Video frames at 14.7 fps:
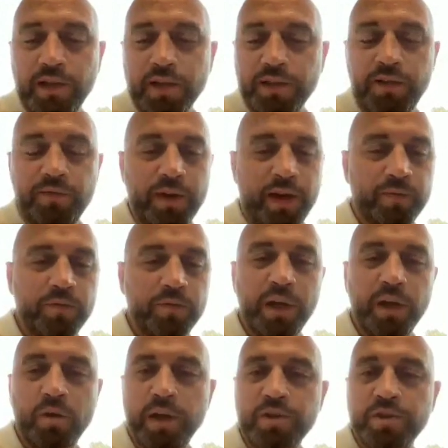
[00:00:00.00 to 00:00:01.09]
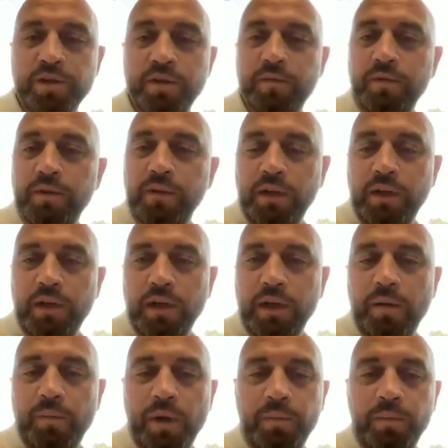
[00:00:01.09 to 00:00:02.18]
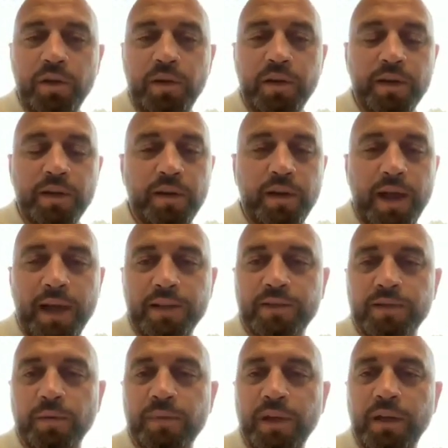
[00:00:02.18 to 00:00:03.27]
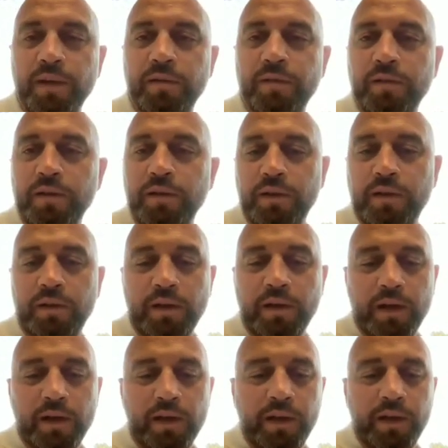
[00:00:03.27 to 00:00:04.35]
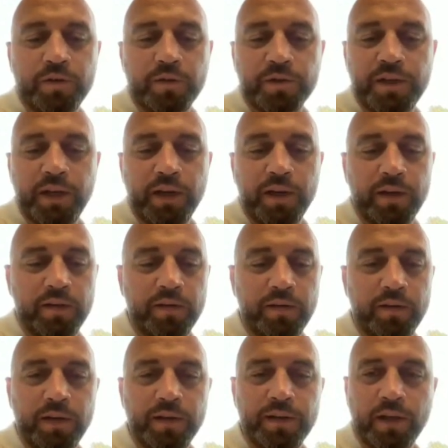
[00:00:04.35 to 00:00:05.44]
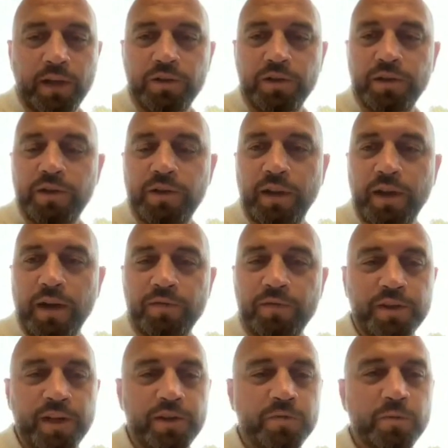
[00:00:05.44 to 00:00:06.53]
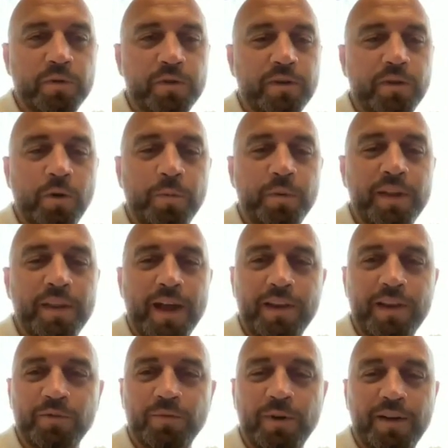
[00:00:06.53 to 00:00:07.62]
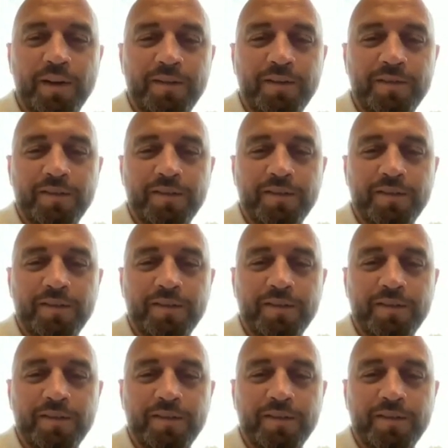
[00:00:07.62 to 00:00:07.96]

It doesn't even have to be a question. Maybe you can add something interesting and intelligent to the conversation. We're open to that as well.